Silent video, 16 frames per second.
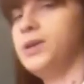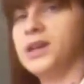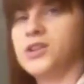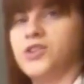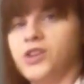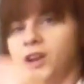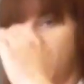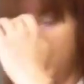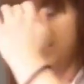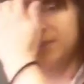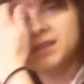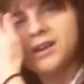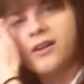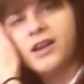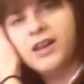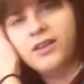picture. I'm
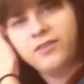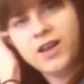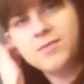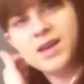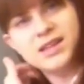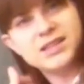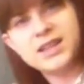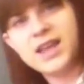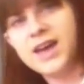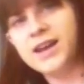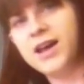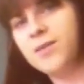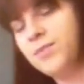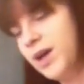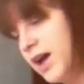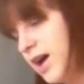sorry if I messed that
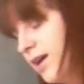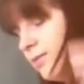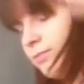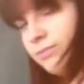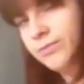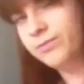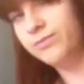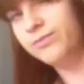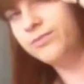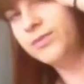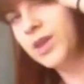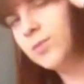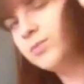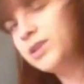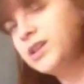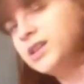up. I'm
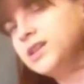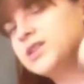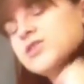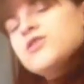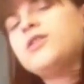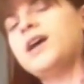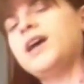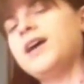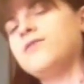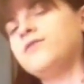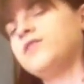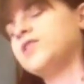completely sure I haven't